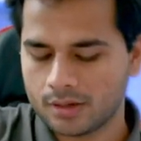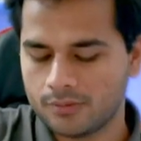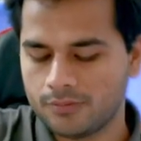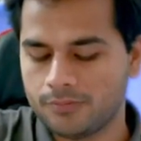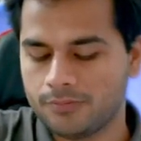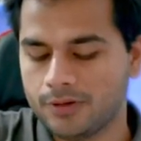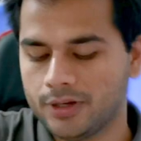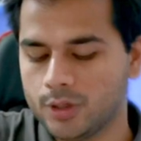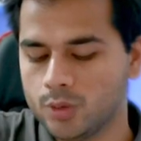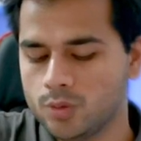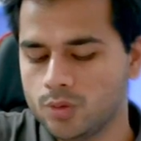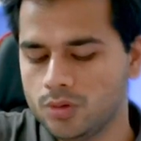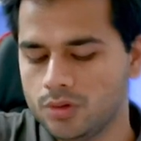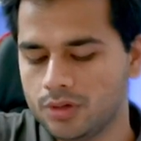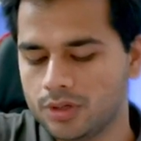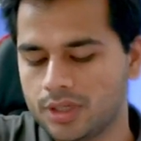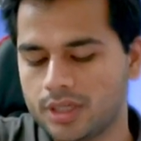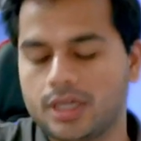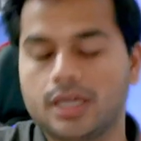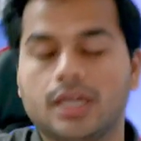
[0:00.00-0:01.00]
Flew
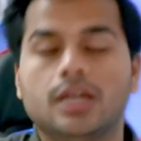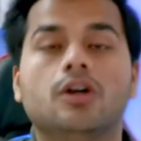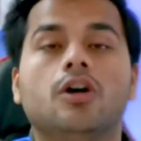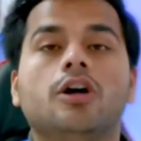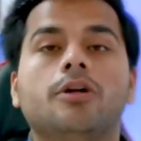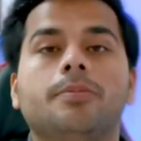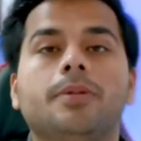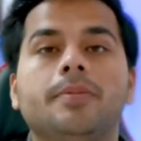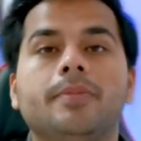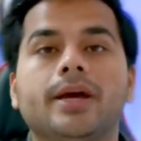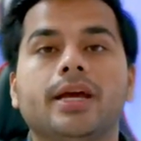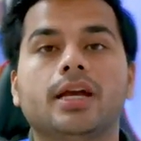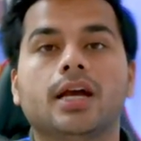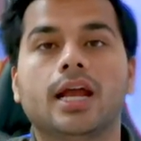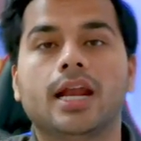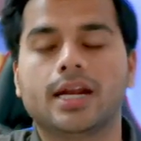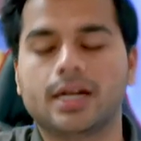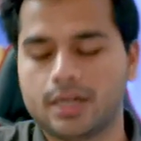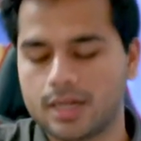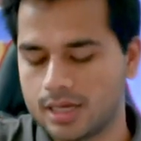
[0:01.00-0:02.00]
cannot be my
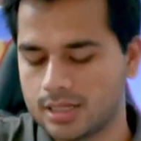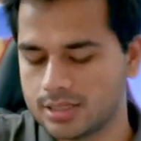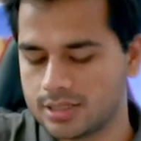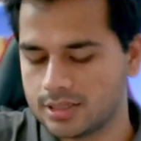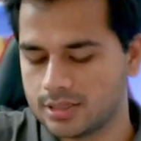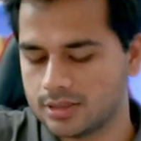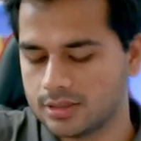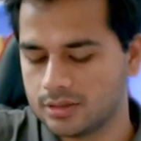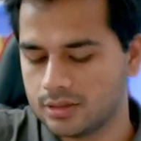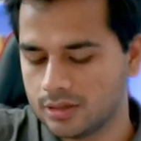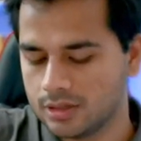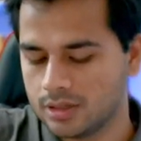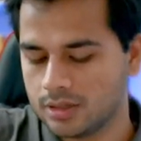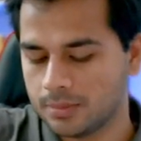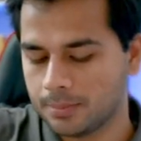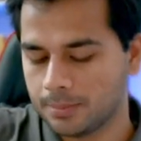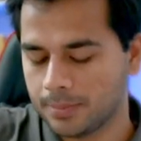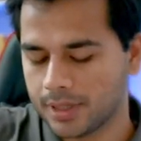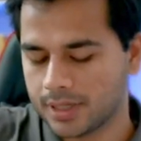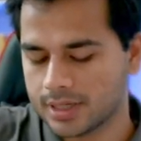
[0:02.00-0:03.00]
correct answer
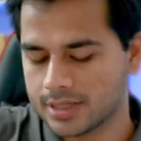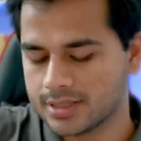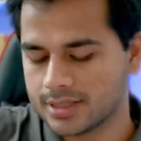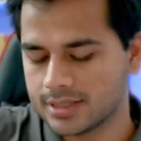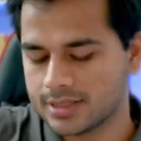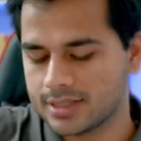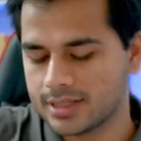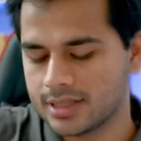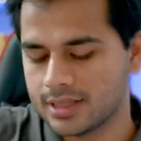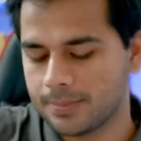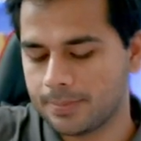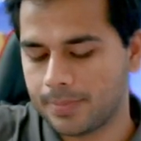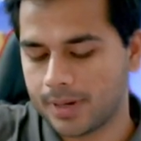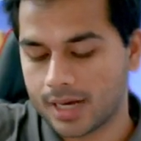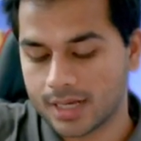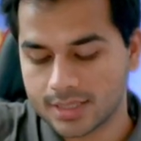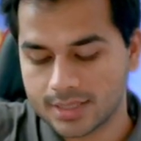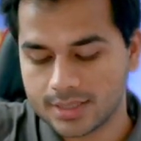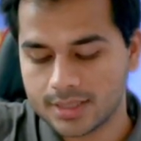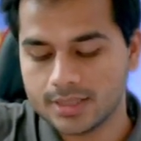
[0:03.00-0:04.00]
because it's in the
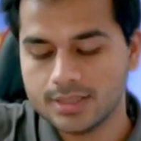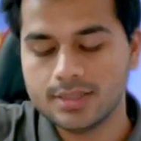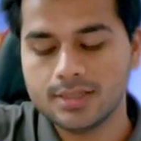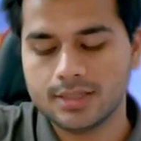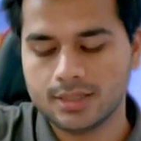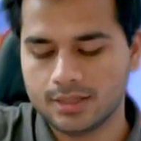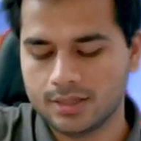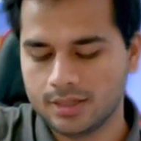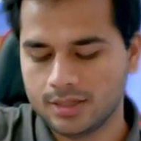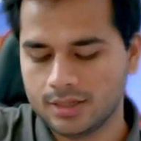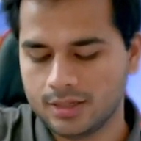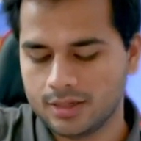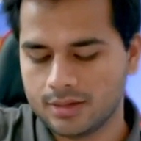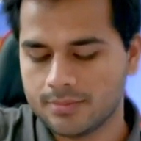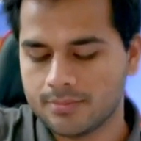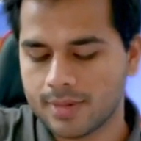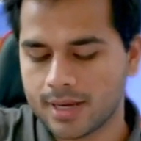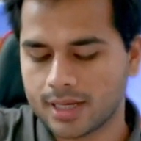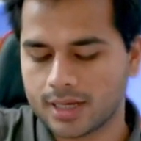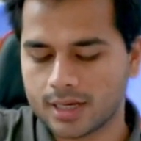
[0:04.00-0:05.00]
past tense.
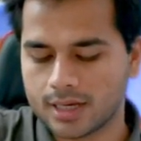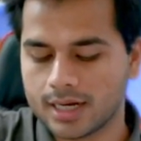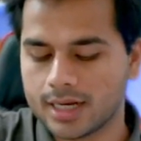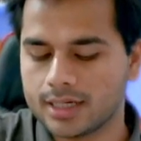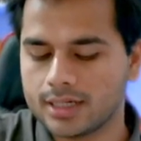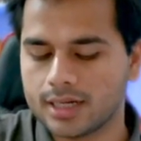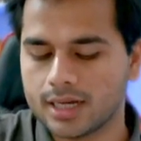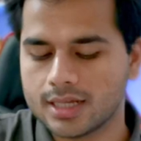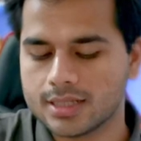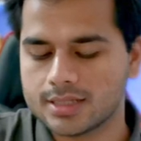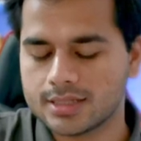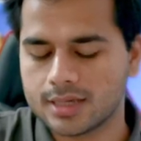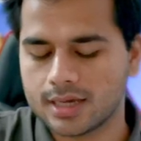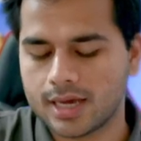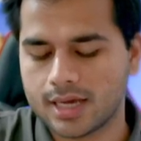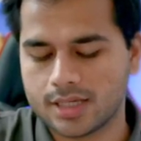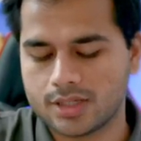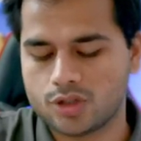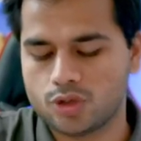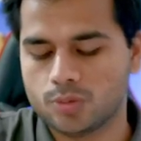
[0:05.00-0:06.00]
My correct answer
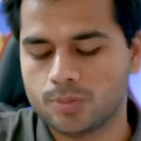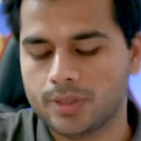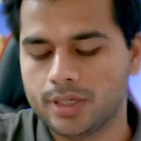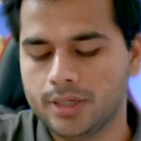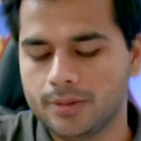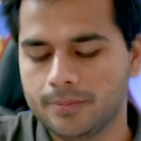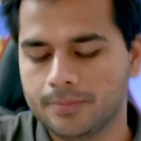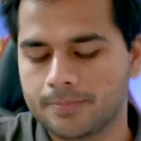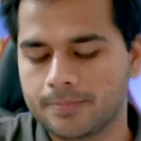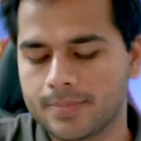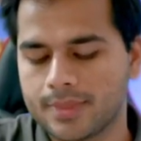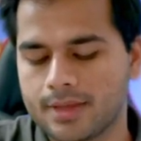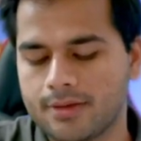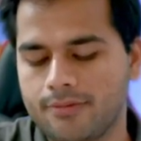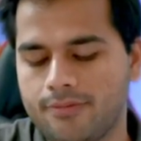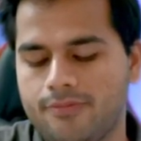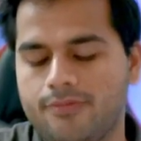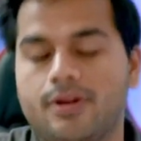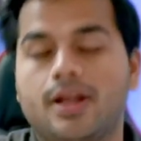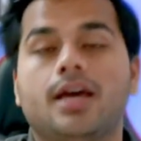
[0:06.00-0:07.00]
has to be
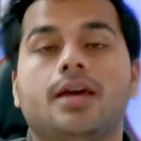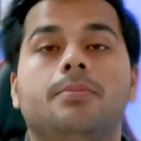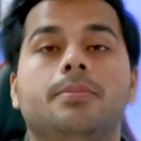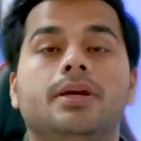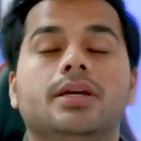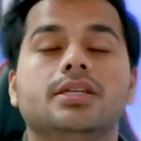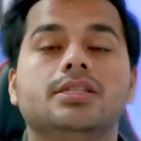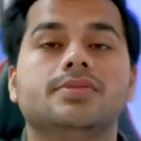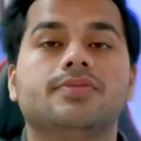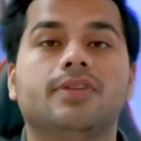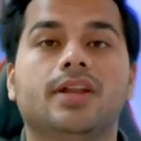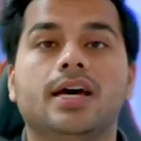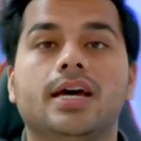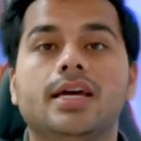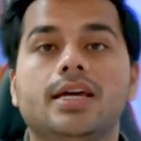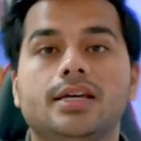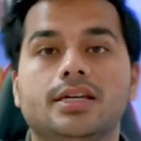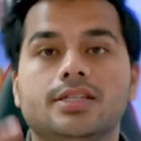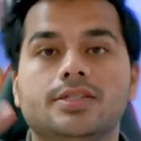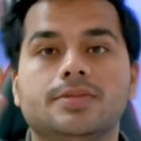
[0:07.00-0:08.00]
fly because
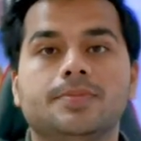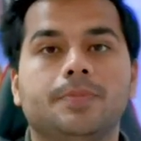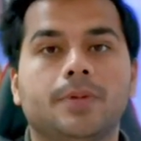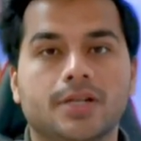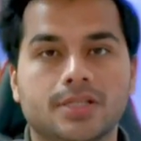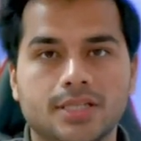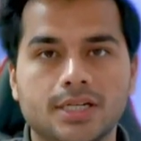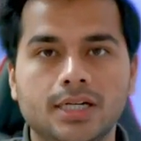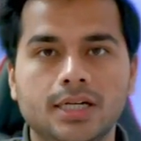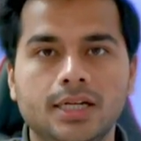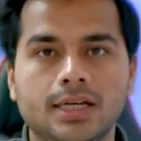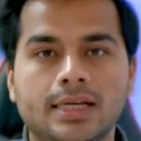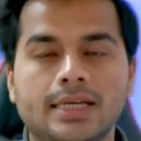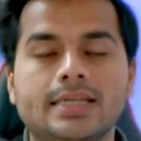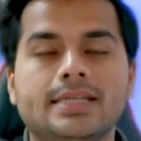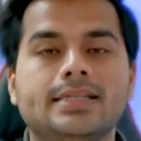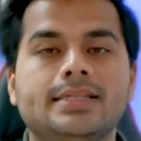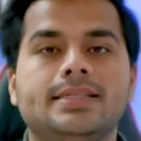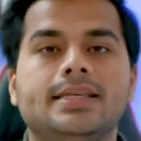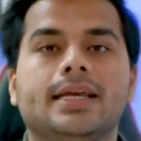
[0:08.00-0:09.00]
fly is present.
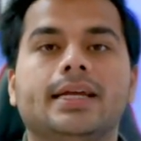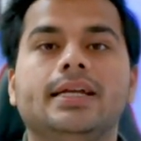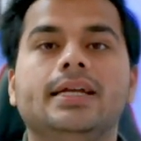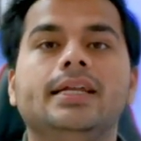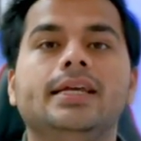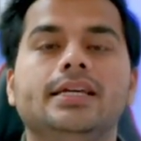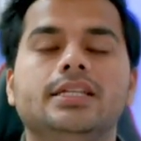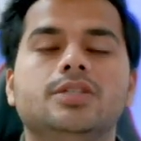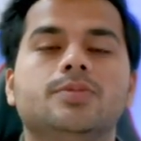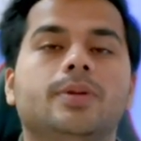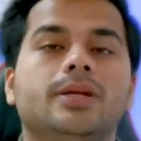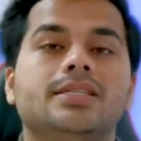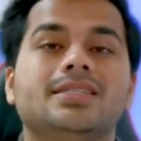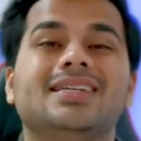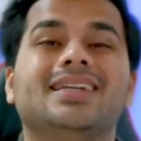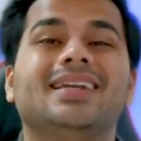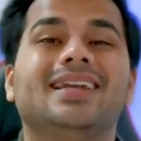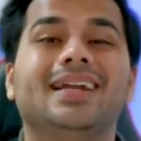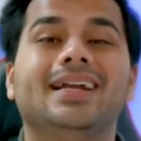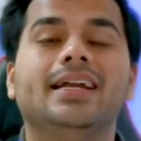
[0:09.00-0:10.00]
Secondly, it's
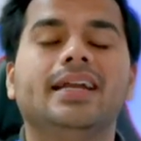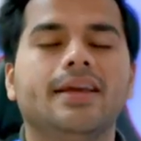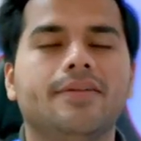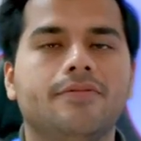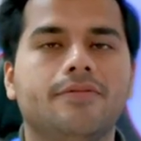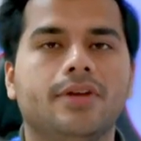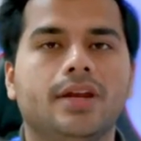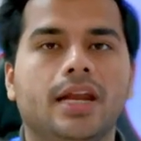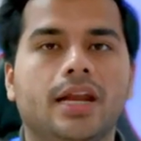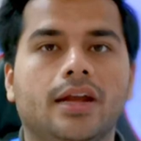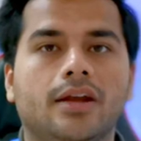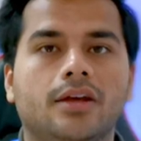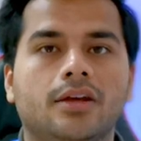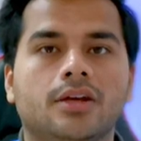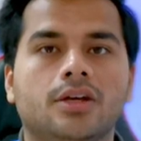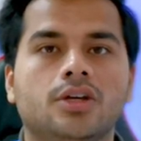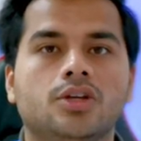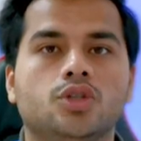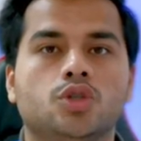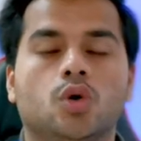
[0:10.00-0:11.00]
present indefinite.
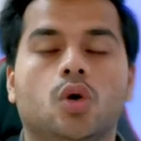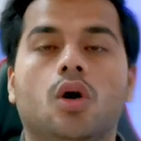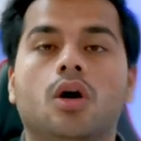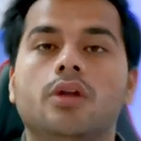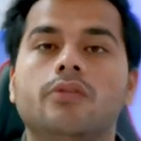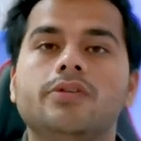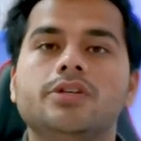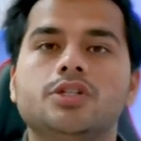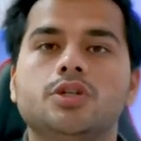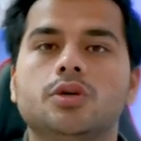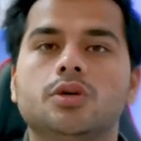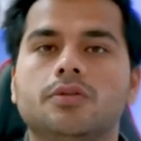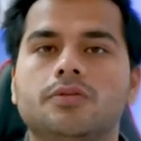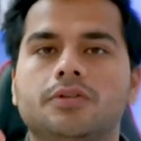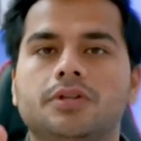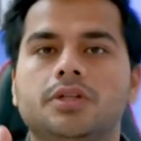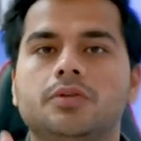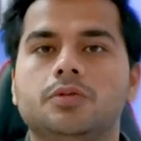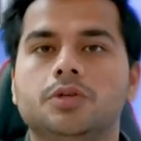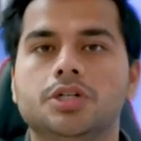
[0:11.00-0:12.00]
So always look
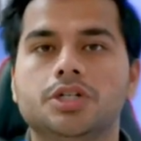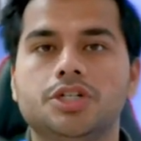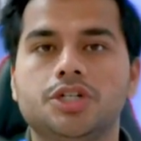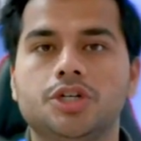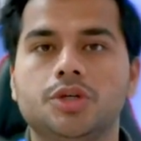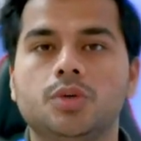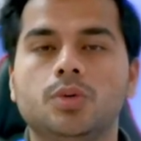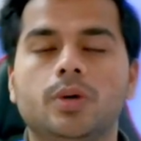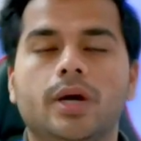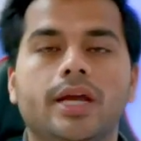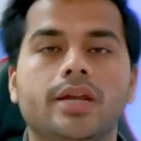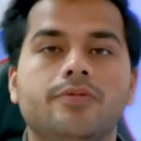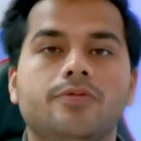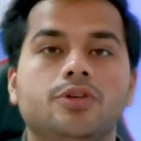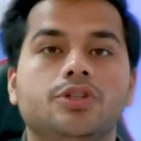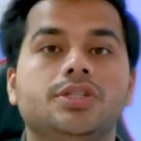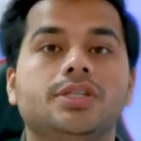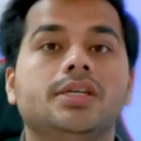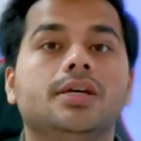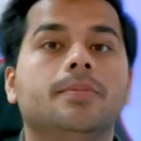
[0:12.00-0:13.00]
for the word to, and if
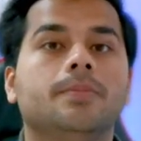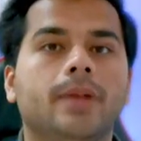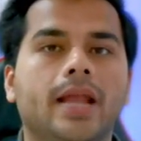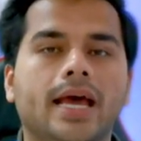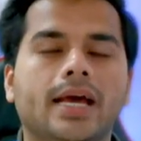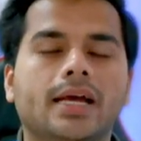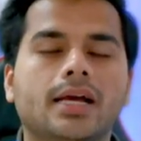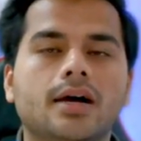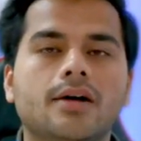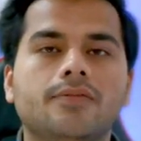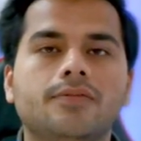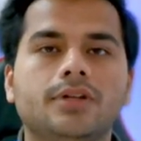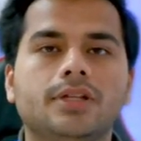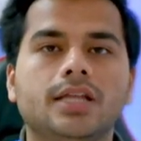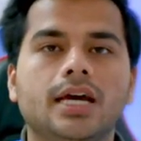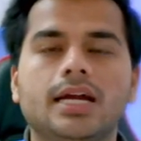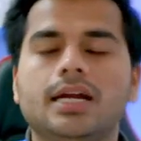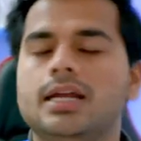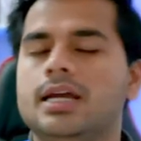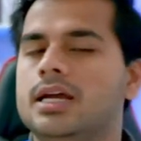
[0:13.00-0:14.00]
you see a blank after
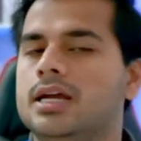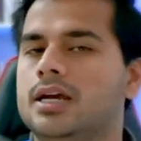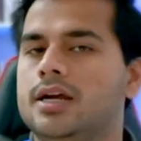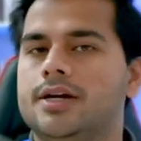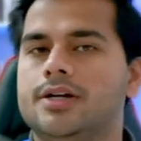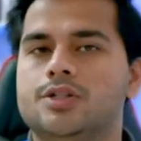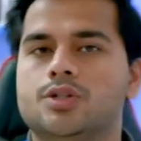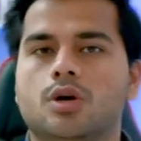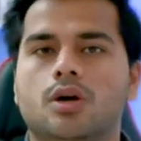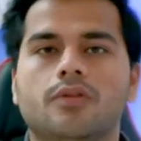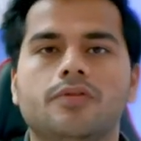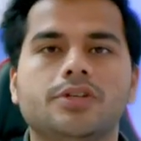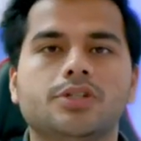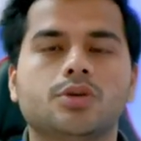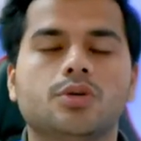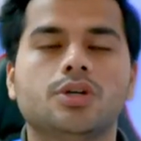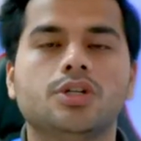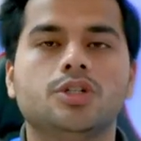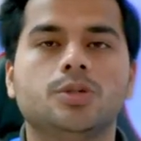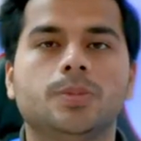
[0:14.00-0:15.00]
that, it is always
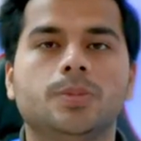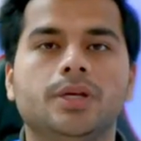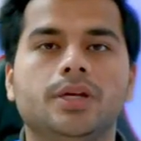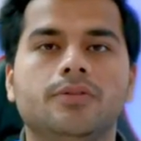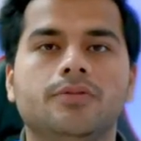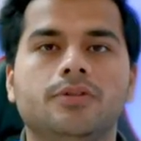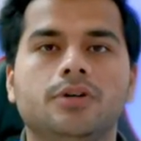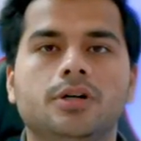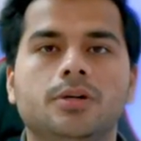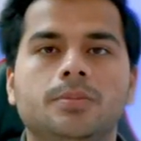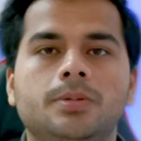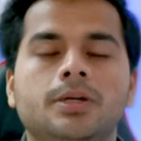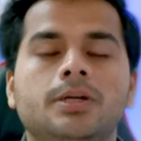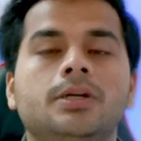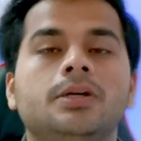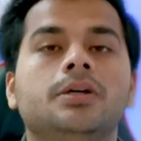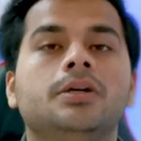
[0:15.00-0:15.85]
going to be a verb.